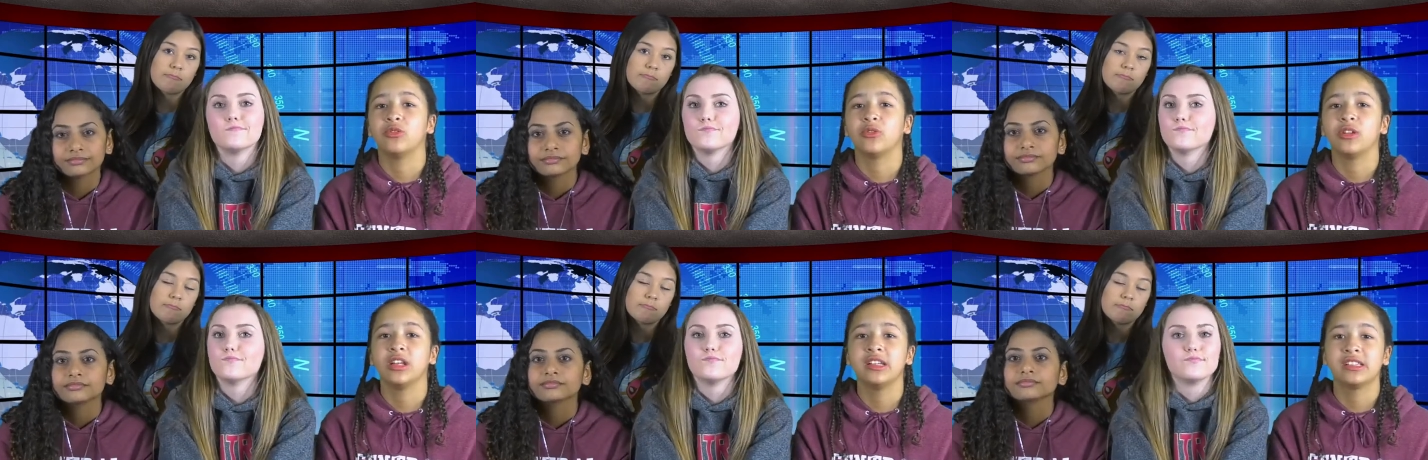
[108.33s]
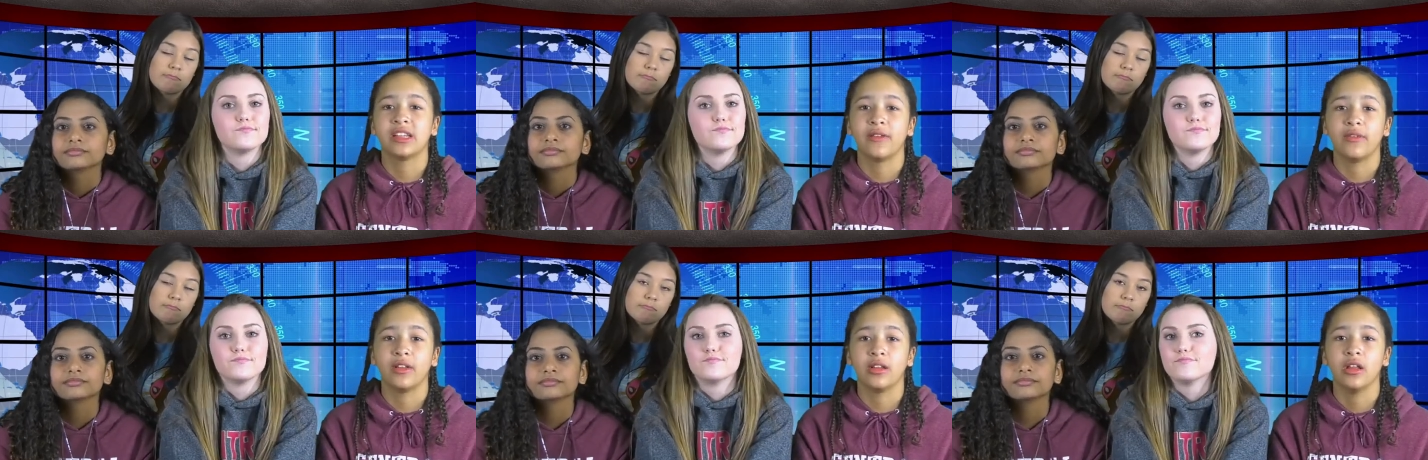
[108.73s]

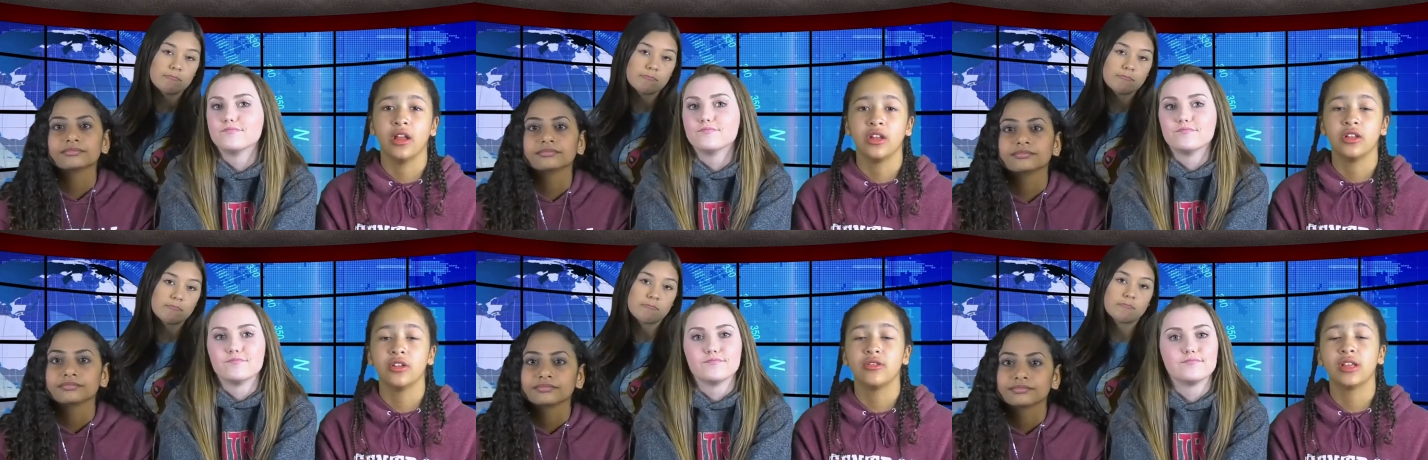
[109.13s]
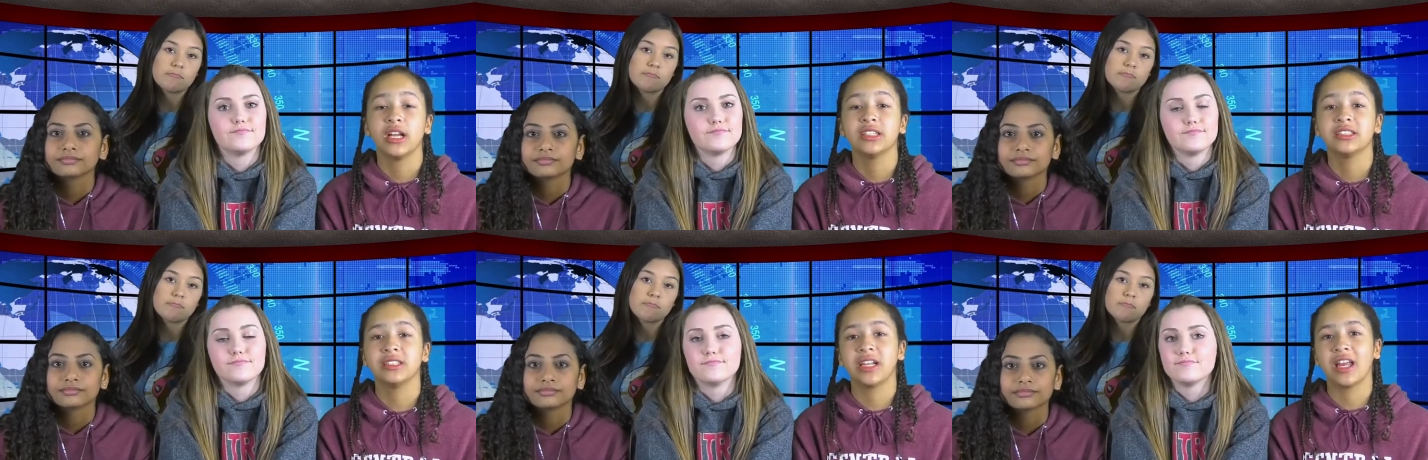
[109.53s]
Speaker 1: 27,
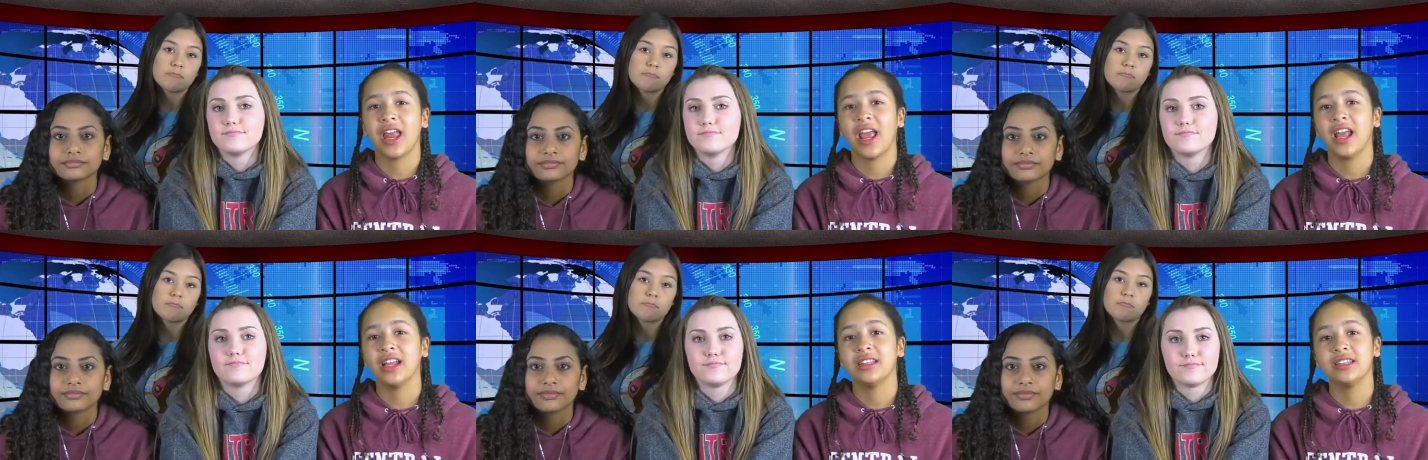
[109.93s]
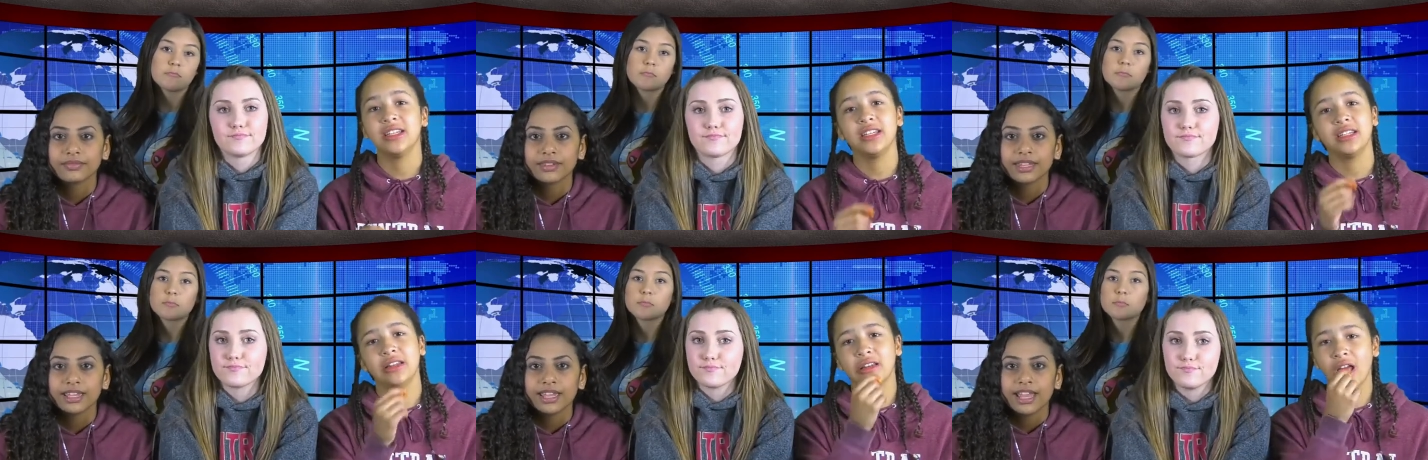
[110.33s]

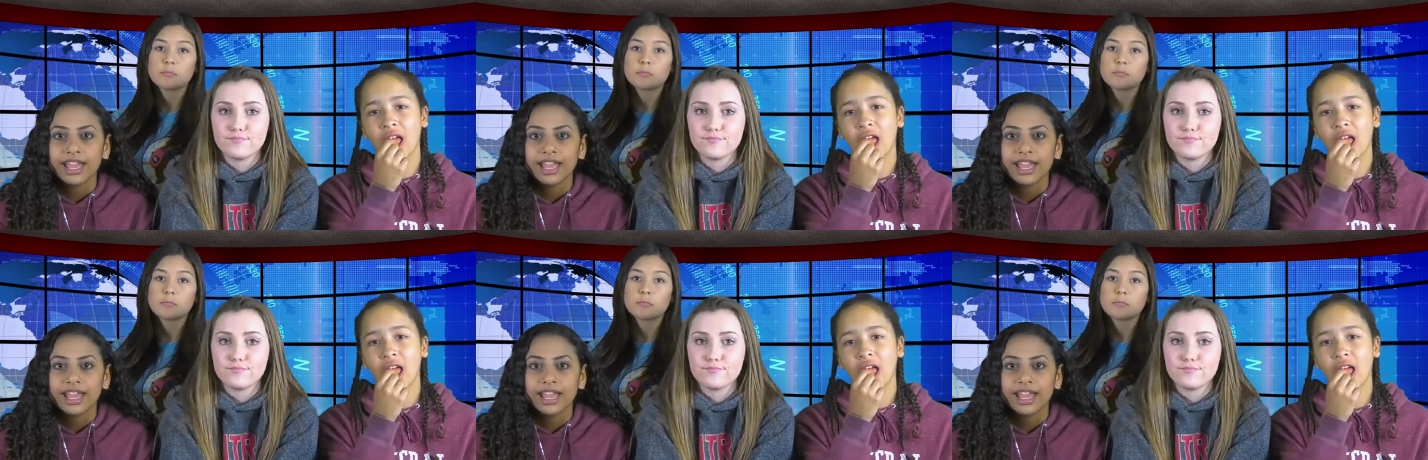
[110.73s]
2018.